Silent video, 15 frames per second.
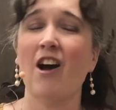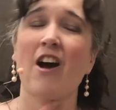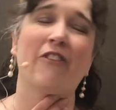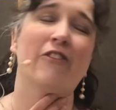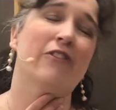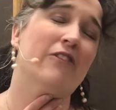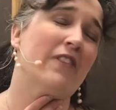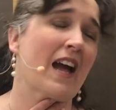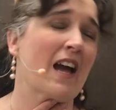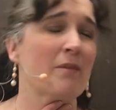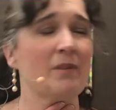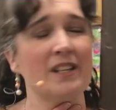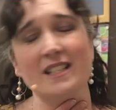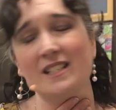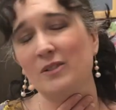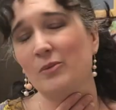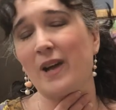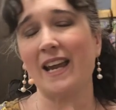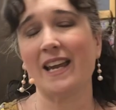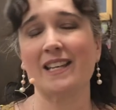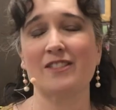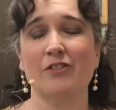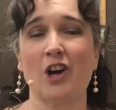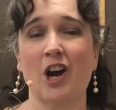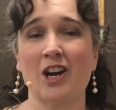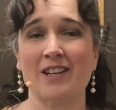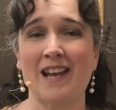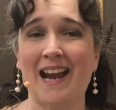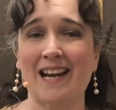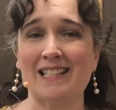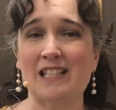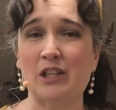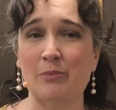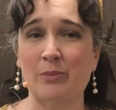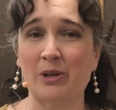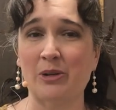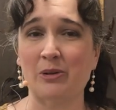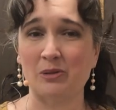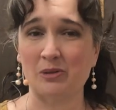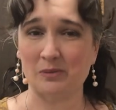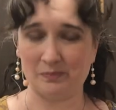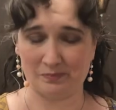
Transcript: fabulous ways for our neck to move.